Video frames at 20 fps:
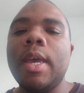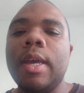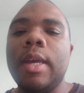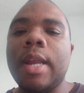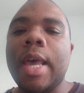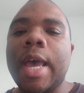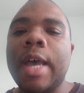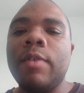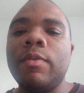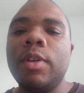
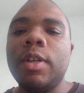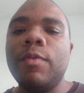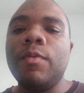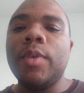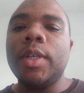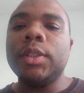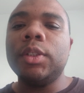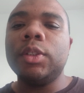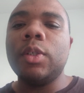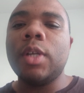An avid
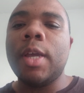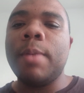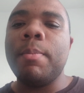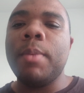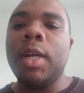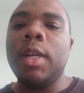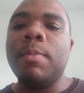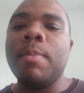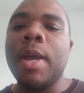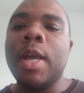investor and
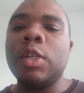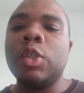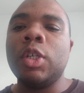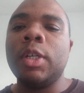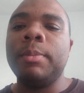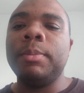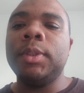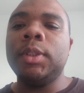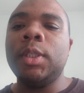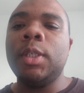money manager
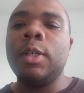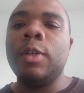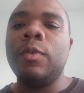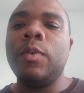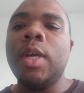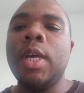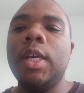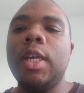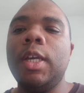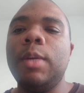
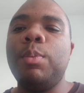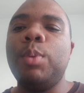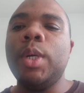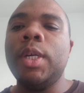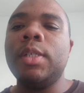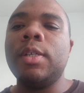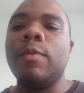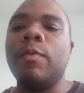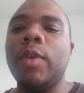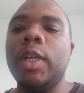himself, he
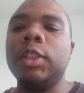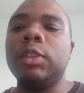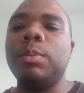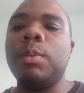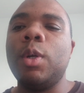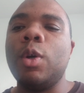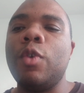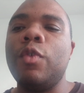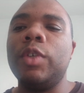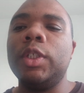preached
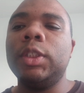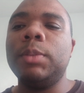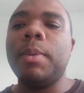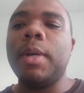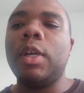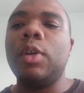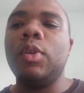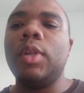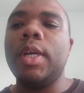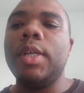investment over
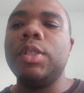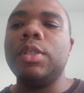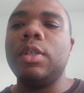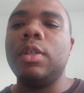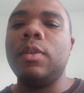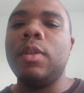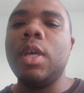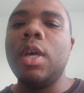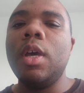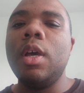
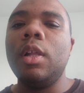speculation,